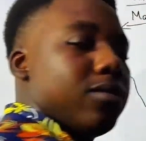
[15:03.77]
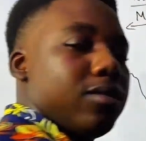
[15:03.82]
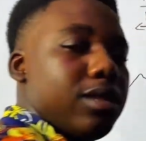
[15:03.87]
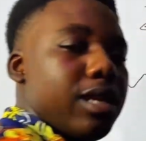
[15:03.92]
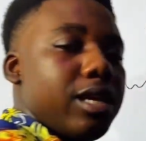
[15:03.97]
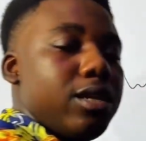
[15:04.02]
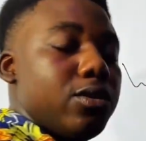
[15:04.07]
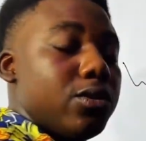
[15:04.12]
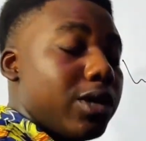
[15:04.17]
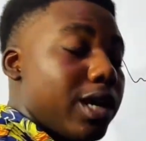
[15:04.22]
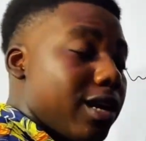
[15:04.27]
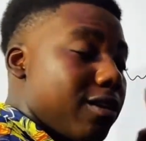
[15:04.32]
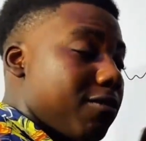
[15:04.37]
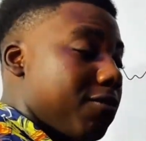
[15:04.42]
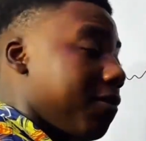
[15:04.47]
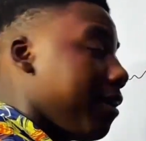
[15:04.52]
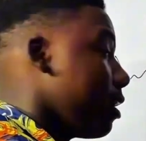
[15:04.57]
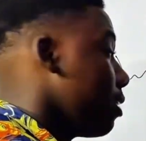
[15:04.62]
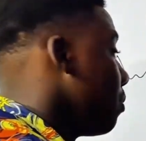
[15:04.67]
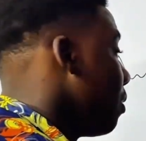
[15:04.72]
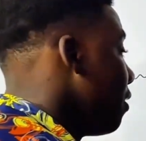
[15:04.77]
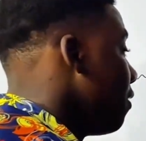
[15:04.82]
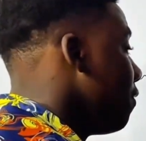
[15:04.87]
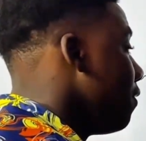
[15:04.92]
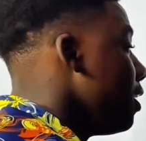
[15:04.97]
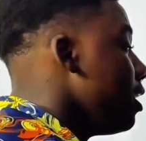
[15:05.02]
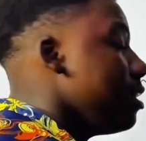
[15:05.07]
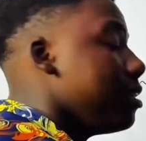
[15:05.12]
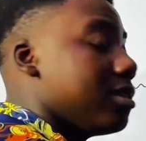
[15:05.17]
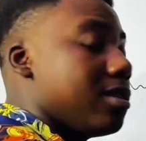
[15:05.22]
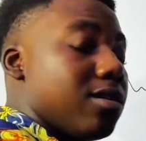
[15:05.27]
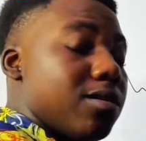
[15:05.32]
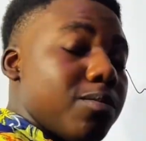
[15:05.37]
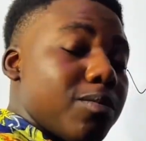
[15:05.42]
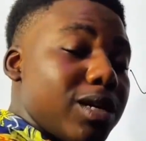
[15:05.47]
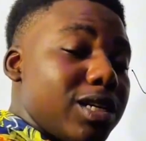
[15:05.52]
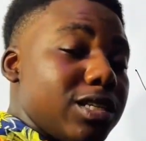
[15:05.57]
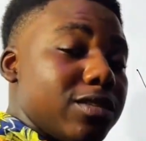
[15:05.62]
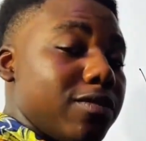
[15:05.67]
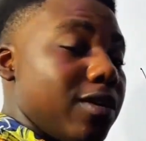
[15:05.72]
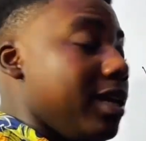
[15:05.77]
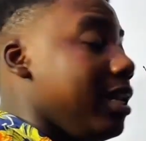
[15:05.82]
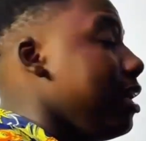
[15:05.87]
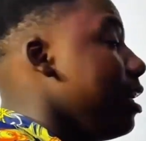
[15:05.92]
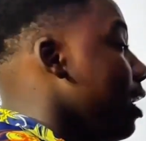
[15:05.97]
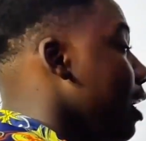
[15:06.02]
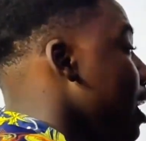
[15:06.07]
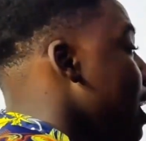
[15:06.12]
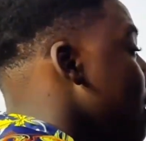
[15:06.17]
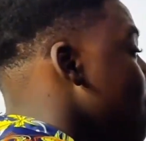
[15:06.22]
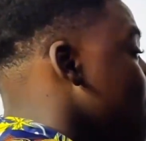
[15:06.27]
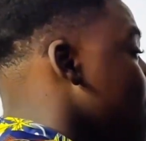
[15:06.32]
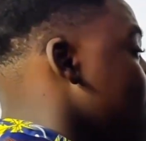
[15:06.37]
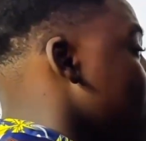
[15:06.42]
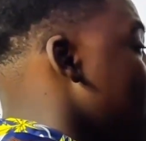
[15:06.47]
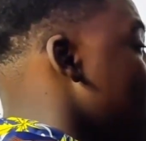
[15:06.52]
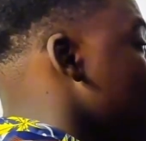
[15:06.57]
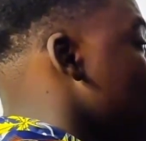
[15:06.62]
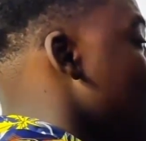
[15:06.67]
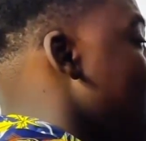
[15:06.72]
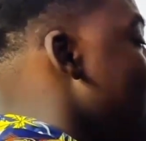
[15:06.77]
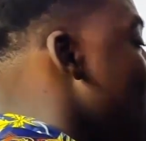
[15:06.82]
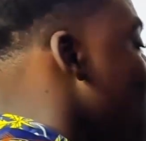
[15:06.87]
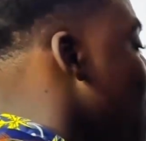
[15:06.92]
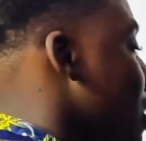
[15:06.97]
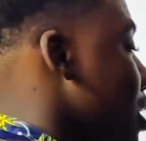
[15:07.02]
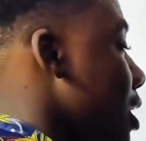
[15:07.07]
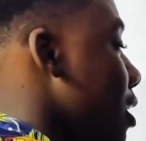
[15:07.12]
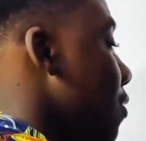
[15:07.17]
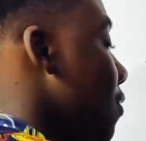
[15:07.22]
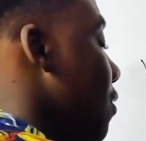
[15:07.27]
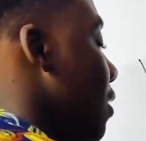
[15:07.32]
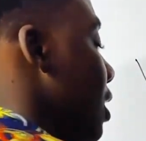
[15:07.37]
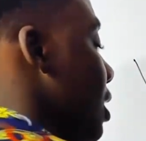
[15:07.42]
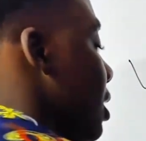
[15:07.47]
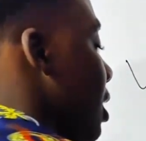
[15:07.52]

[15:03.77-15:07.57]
Then you get fucked by fees. But it's very rare for that to happen if you're